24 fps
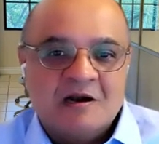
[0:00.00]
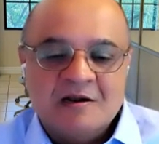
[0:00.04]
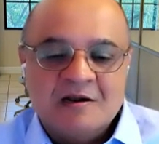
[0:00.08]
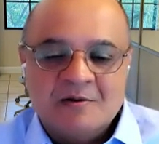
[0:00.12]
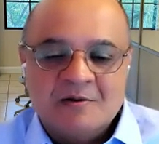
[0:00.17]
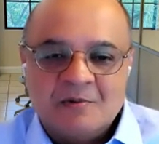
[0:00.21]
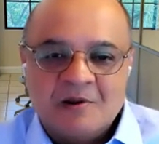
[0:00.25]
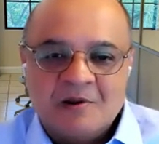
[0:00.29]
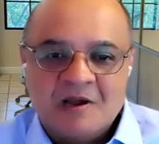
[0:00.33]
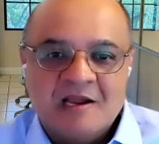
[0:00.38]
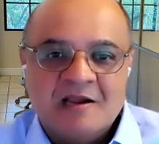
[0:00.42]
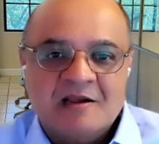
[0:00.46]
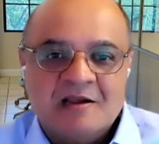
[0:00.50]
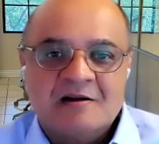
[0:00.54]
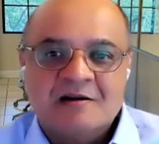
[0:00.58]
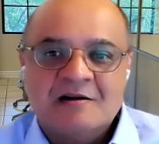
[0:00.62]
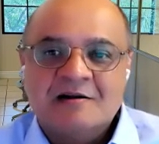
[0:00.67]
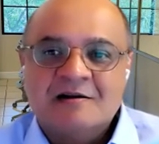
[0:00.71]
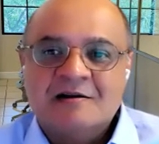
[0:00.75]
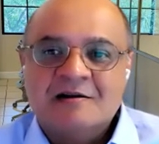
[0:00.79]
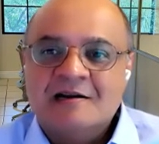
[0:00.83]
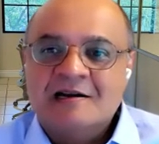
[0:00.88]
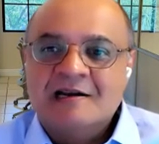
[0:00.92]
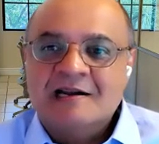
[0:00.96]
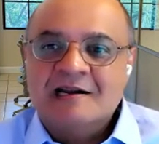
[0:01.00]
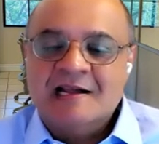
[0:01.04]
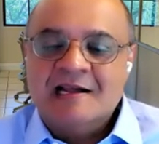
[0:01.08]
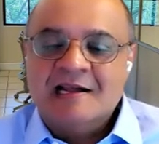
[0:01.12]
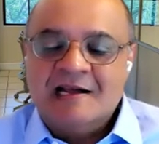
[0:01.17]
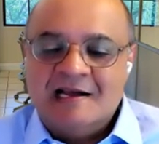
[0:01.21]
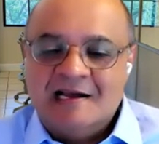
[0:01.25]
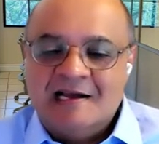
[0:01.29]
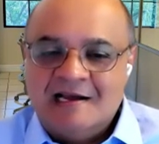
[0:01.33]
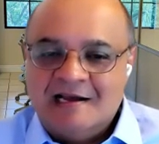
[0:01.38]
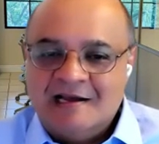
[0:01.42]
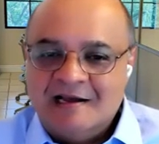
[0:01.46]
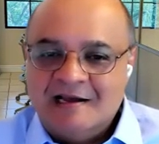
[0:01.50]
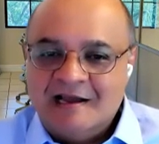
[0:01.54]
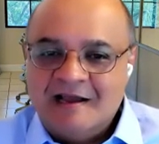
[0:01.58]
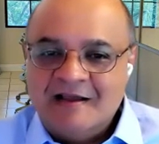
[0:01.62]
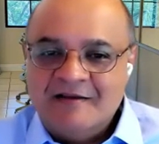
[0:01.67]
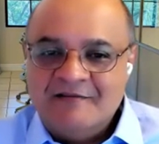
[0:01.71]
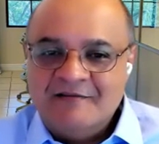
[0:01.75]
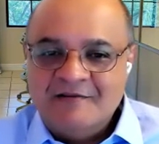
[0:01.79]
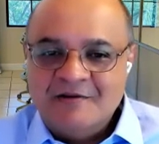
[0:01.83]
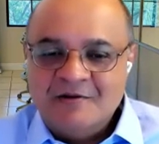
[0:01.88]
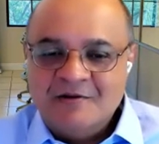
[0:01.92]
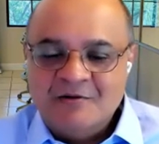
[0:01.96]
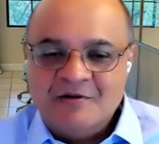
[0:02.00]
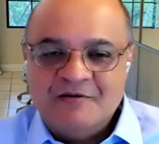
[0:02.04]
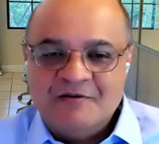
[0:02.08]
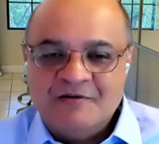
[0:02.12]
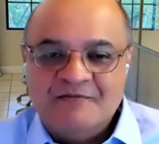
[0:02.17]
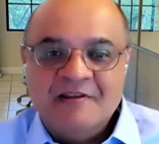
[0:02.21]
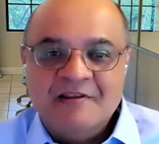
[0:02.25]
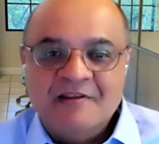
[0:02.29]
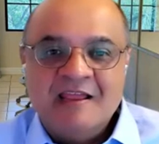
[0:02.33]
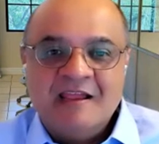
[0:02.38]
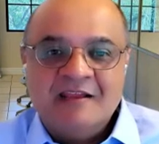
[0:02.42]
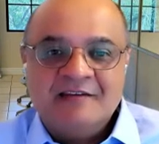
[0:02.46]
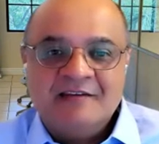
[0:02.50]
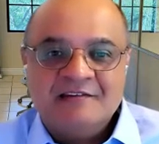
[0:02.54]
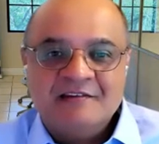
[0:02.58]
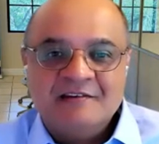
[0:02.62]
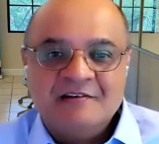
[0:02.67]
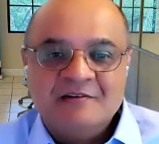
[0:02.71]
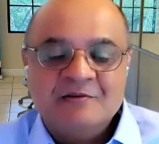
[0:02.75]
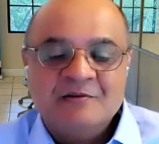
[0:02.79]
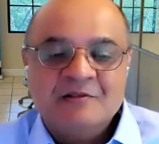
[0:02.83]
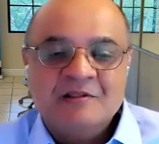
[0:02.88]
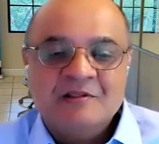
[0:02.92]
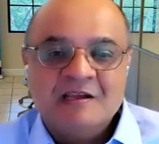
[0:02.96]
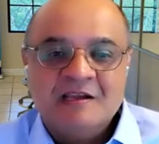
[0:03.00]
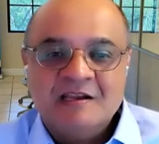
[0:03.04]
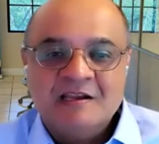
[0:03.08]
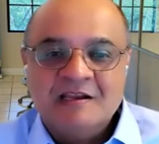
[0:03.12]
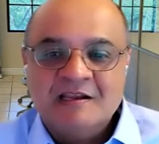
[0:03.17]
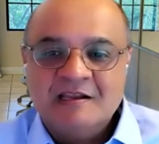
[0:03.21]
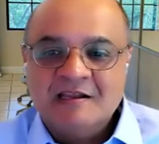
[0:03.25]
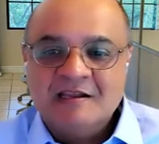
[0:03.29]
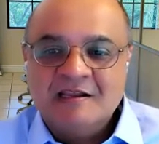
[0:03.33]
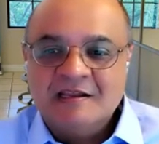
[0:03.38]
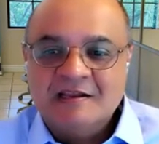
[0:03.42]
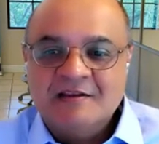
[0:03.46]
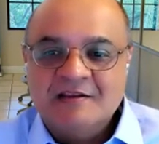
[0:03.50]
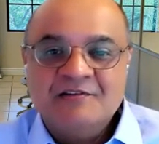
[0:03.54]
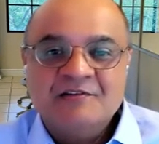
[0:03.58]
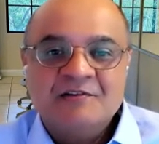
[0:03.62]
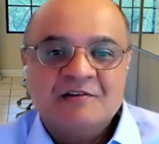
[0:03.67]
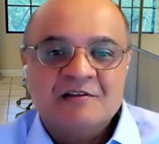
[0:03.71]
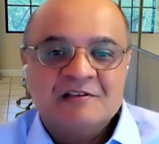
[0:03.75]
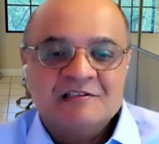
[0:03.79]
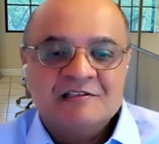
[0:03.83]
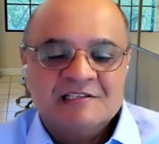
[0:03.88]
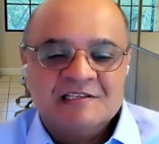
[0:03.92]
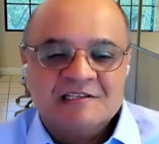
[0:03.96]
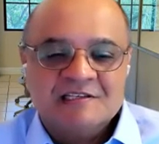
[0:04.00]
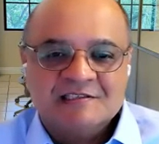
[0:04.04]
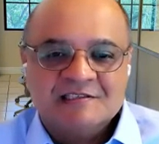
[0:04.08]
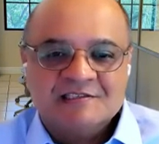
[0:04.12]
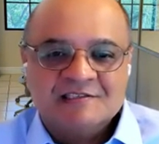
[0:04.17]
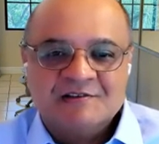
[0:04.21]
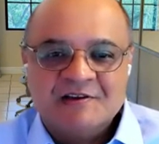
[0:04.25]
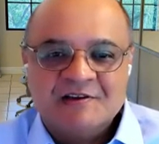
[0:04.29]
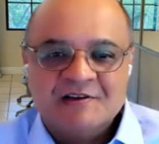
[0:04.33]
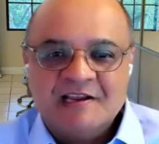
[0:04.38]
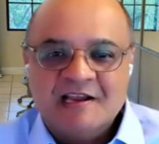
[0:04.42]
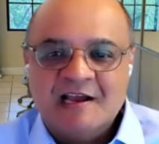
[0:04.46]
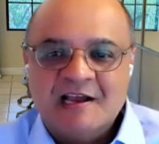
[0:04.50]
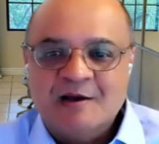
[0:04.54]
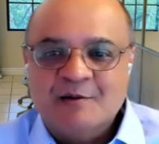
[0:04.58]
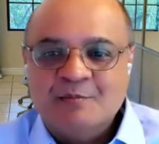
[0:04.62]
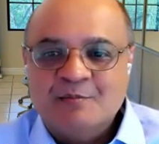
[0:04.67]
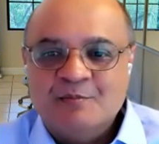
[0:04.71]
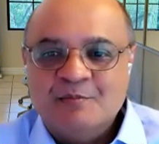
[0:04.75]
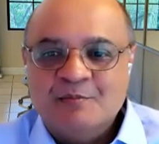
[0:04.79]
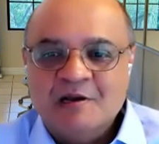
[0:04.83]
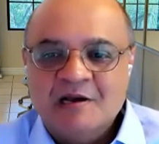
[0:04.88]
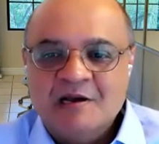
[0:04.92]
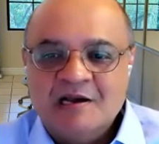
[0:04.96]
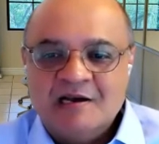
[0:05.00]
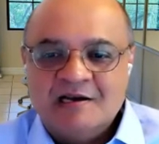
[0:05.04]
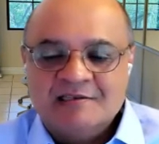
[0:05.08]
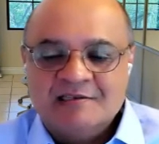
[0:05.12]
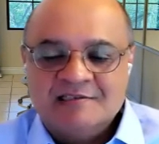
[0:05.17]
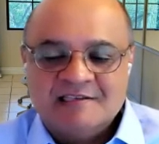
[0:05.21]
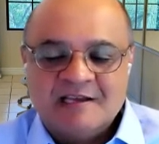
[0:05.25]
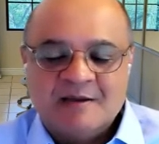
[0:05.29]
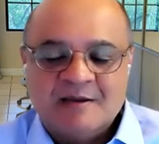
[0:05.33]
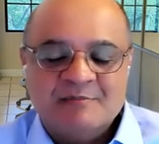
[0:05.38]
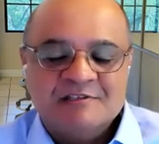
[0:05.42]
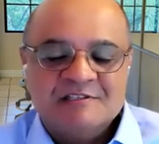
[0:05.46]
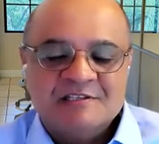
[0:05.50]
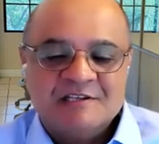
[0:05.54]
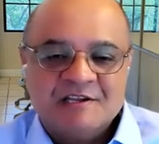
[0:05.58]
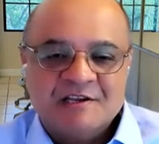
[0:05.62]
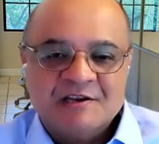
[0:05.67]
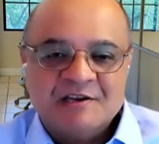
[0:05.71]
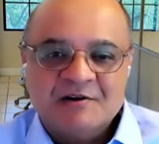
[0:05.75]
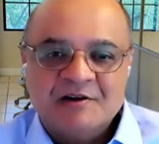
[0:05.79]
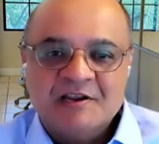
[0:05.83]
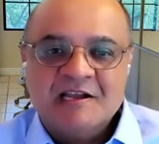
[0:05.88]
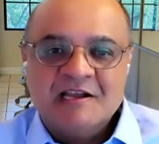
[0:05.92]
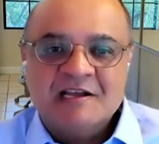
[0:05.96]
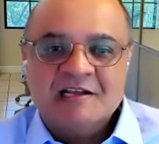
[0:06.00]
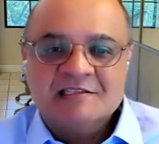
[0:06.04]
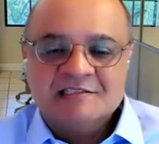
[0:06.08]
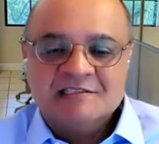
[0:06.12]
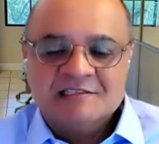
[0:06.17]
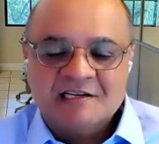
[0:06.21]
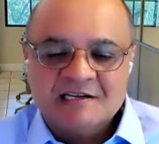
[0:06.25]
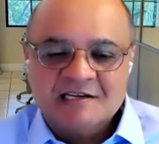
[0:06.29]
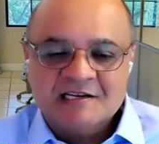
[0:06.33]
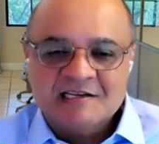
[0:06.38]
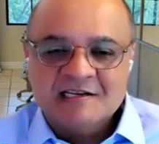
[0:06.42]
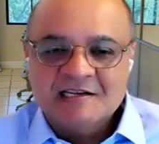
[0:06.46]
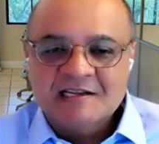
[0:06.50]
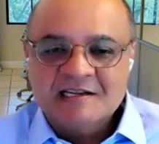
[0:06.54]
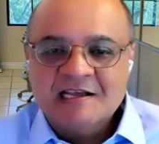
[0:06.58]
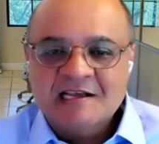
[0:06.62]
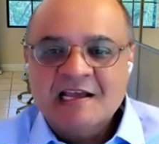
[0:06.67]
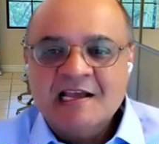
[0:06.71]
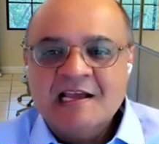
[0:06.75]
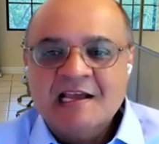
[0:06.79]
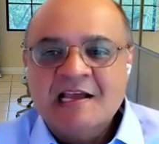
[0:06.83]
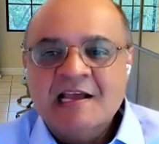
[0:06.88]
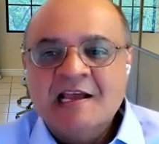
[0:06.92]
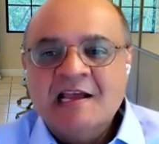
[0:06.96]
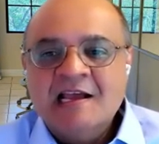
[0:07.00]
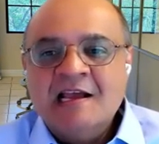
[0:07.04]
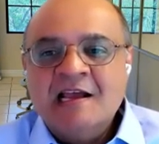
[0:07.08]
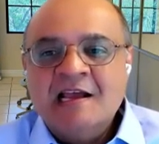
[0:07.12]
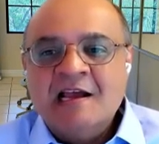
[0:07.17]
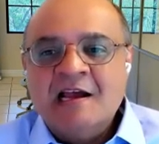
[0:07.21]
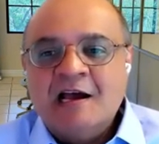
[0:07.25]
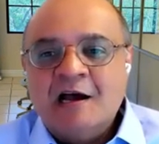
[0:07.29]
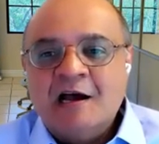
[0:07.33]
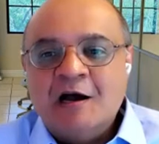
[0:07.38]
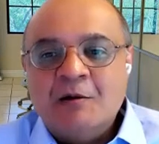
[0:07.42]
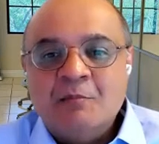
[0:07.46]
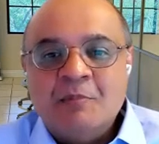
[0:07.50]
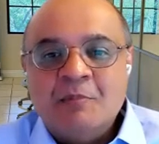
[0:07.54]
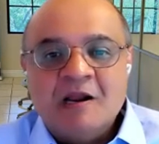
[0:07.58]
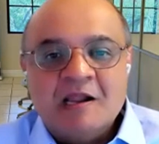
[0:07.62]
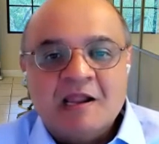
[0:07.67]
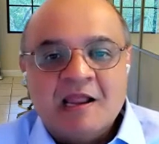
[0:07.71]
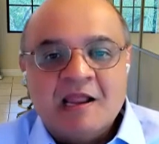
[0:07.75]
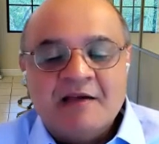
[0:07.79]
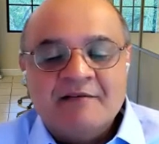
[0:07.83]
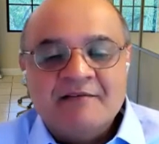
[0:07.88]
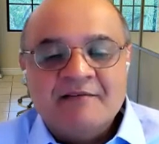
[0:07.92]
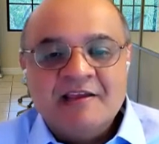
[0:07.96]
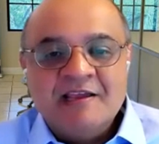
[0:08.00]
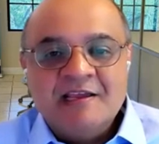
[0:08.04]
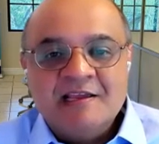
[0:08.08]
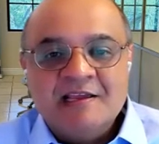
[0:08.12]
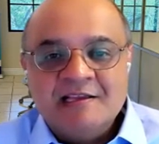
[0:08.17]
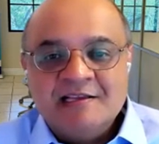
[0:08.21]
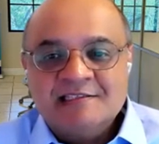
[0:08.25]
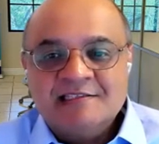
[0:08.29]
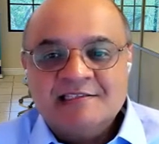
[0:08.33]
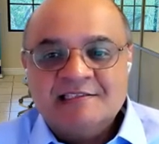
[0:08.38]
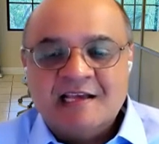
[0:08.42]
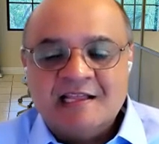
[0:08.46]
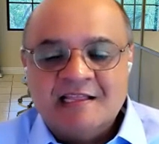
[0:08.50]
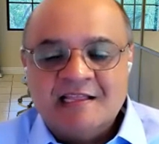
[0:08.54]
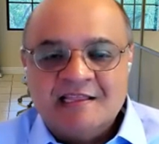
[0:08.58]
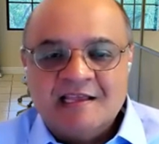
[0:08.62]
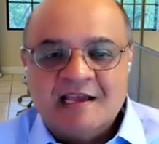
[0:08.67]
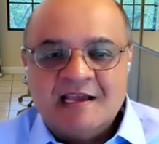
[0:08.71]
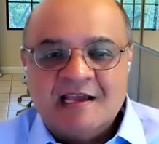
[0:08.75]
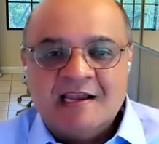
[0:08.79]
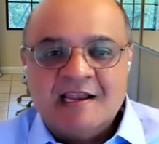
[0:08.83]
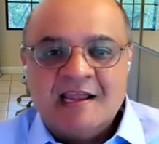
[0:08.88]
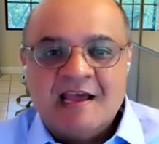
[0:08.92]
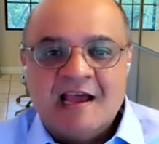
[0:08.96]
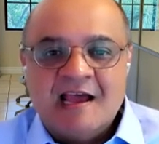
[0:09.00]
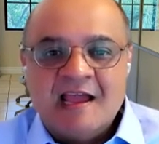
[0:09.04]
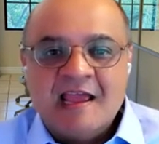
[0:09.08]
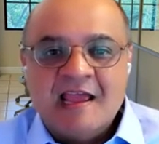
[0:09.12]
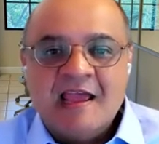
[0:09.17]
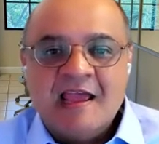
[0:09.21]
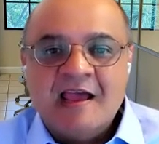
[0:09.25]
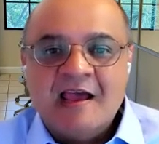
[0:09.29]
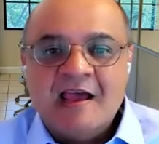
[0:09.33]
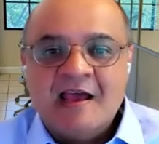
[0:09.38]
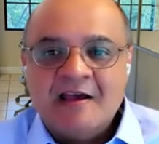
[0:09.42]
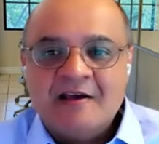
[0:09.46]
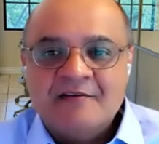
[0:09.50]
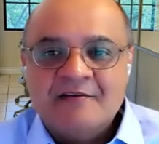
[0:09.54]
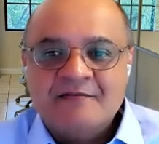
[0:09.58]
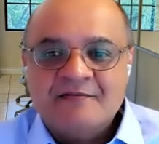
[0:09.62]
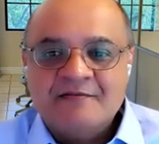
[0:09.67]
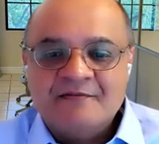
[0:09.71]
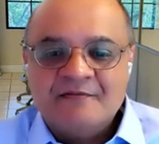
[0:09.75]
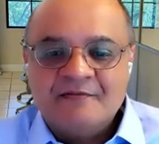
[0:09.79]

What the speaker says: underwriter. I have no affiliation to the insurance industry. I'm a cybersecurity consultant. But having said that, I have